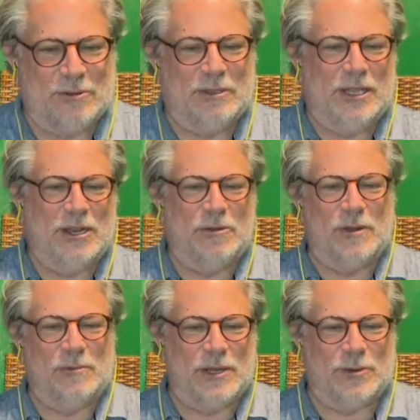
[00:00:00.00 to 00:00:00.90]
you know,
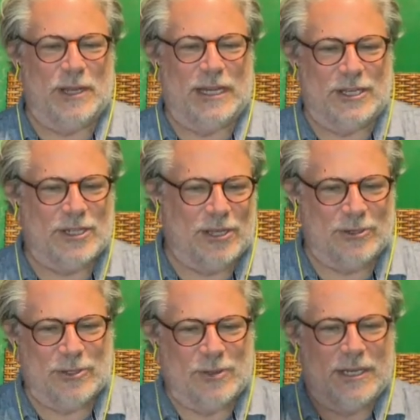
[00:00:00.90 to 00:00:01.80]
when we greet each other
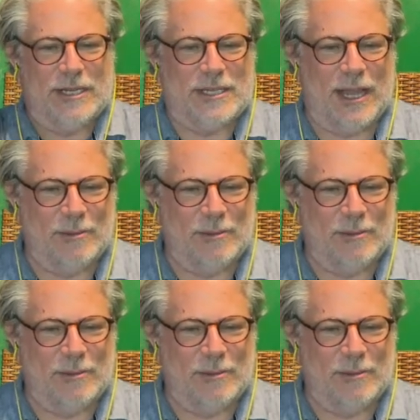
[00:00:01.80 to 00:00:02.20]
during a time